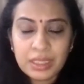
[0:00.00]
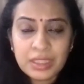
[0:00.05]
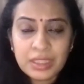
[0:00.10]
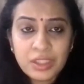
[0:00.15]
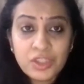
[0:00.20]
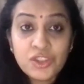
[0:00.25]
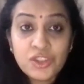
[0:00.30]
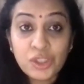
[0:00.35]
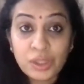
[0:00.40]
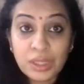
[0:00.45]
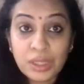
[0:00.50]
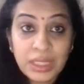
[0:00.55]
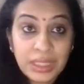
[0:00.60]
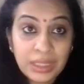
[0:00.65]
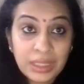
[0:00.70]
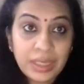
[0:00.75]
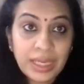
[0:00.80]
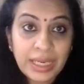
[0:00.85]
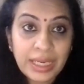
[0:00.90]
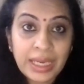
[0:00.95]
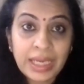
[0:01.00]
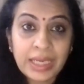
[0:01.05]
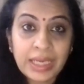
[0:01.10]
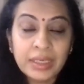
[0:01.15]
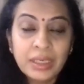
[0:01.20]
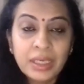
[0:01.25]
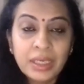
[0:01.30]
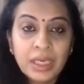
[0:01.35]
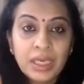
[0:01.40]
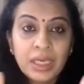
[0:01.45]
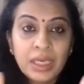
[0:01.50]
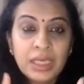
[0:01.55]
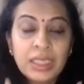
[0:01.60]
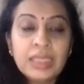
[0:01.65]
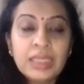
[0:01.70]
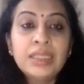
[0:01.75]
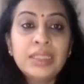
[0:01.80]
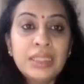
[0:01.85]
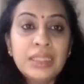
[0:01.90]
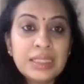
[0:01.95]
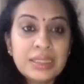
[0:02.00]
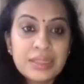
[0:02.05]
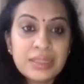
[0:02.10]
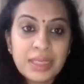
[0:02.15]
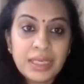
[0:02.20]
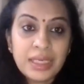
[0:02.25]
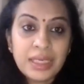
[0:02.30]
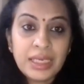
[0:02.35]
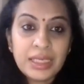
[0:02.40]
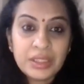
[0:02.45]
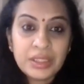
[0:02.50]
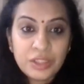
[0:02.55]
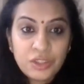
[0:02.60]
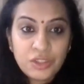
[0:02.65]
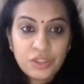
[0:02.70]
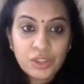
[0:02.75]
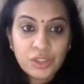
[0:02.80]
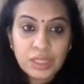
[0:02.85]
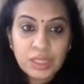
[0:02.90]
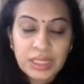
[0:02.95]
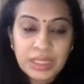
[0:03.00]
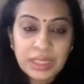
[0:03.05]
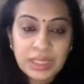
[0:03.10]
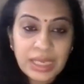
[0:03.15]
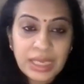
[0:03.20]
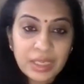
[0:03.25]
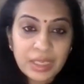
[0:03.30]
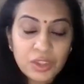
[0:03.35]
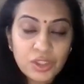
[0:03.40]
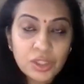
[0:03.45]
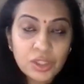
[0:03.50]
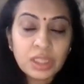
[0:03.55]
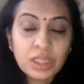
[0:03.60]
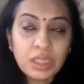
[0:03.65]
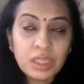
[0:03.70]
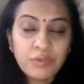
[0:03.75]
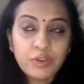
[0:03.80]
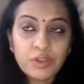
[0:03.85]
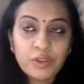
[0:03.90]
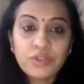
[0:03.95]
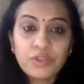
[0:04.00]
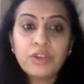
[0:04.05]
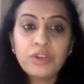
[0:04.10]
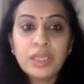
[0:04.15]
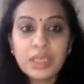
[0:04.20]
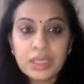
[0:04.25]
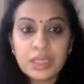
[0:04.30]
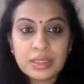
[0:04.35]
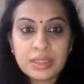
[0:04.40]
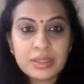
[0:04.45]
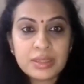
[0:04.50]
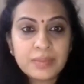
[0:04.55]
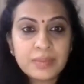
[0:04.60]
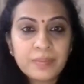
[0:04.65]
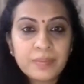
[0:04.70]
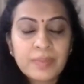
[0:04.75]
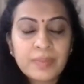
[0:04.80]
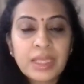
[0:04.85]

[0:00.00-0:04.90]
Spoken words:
It's a journey, like I clearly say, it's a journey, and a journey for 3 years.